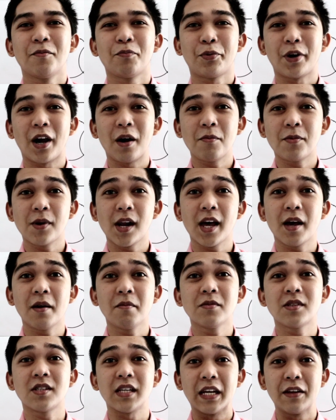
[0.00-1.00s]

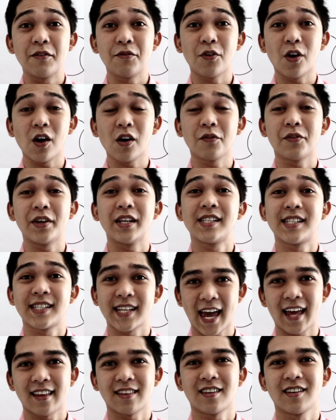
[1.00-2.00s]
Problems involving
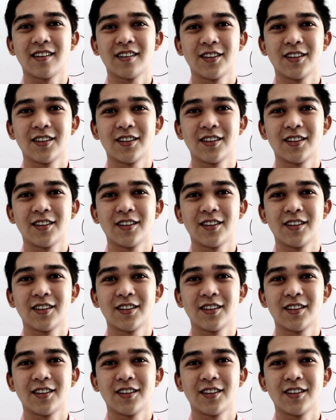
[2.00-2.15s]
set.